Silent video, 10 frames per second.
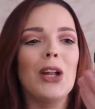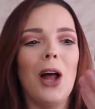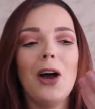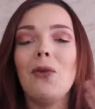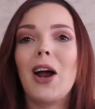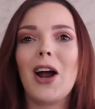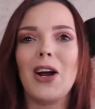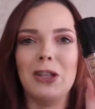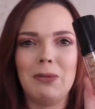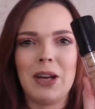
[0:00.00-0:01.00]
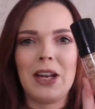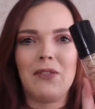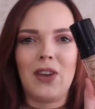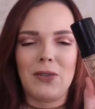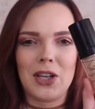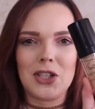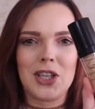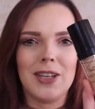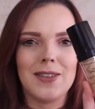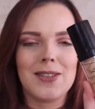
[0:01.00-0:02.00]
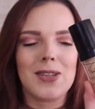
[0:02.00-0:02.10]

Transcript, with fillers: long wear illuminating foundation.